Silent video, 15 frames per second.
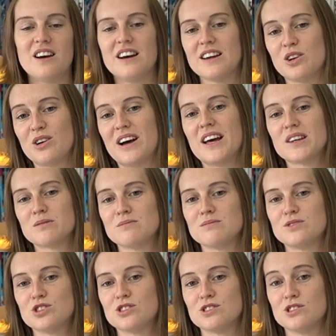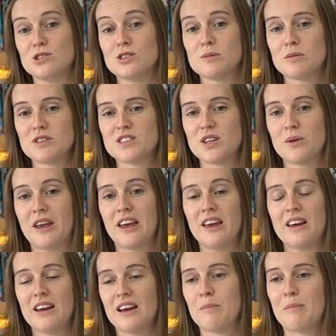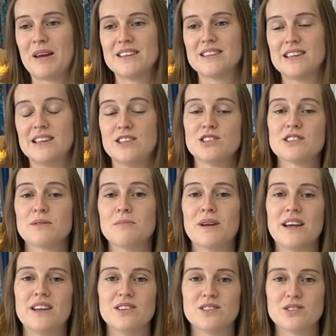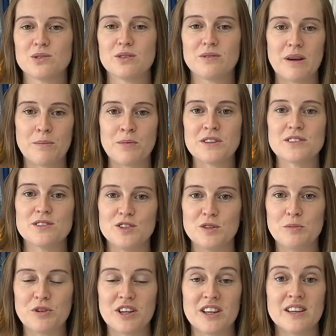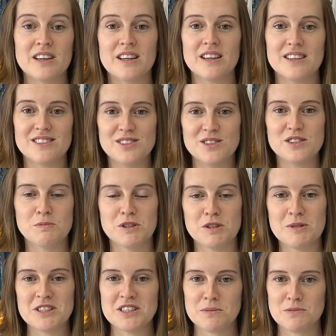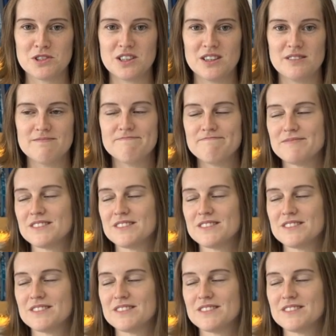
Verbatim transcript: I got Adam to do some of the sewing, and basically he just complained because all the fabrics are too pretty and he had to use my domestic machine.